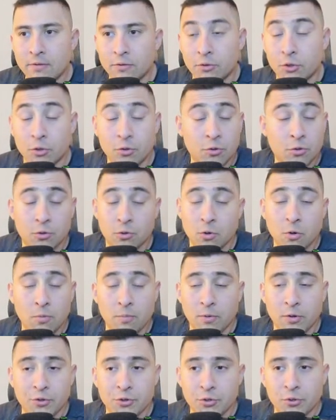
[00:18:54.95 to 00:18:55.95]
So
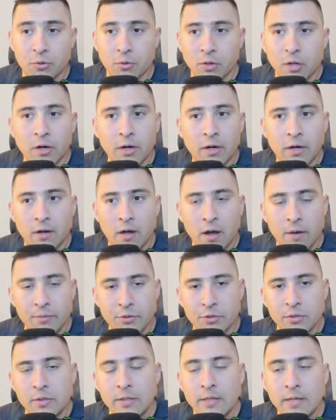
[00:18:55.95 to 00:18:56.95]
much to learn,
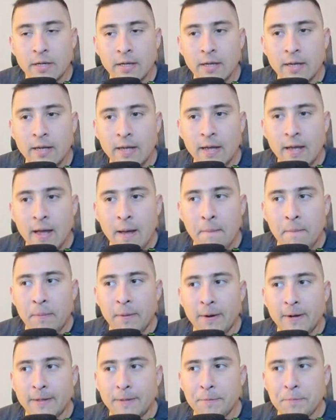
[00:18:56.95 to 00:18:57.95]
obviously.
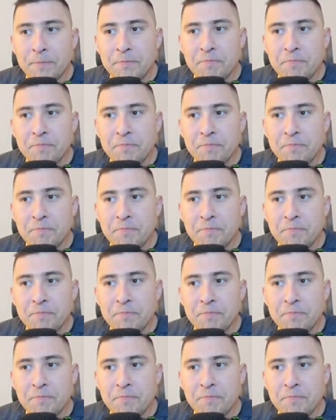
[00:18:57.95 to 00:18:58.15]
But